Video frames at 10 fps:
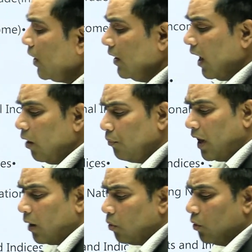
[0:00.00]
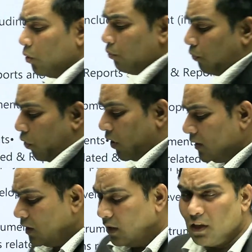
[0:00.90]
now we are going to focus
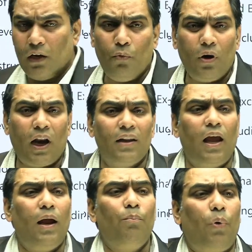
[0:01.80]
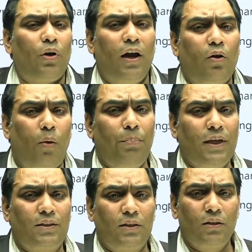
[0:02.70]
that what are the important
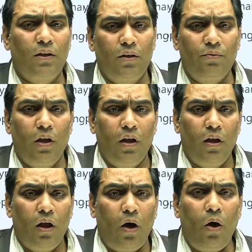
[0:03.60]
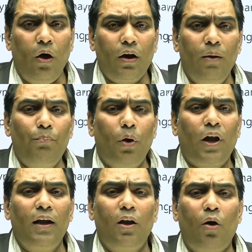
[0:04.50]
topics, or
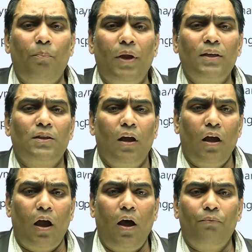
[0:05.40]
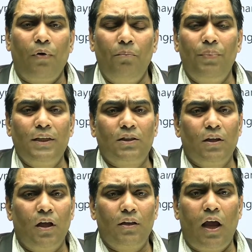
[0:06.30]
important topics from which
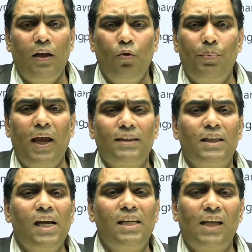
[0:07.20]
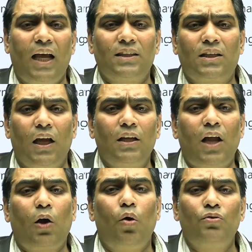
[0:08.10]
the UPSC is asking the
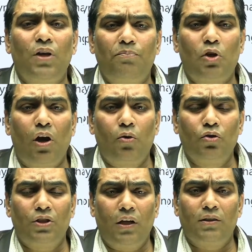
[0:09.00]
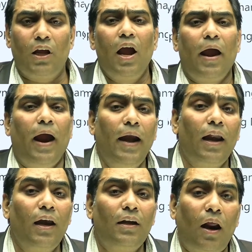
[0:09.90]
conceptual questions and
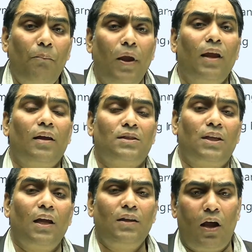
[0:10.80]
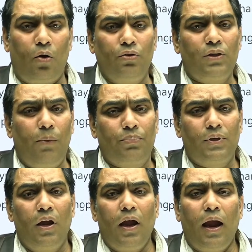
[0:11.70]
intermixing the concepts,
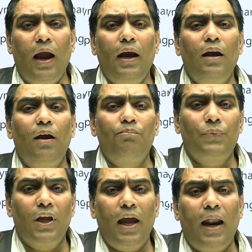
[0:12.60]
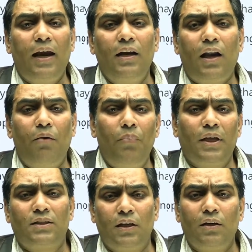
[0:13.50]
and they are
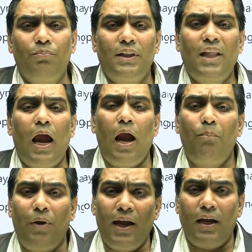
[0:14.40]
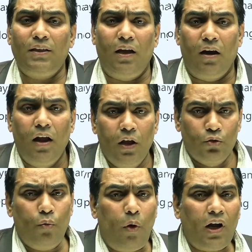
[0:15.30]
intermixing with the application. So
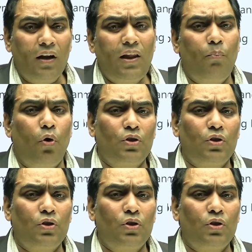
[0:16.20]
what are the most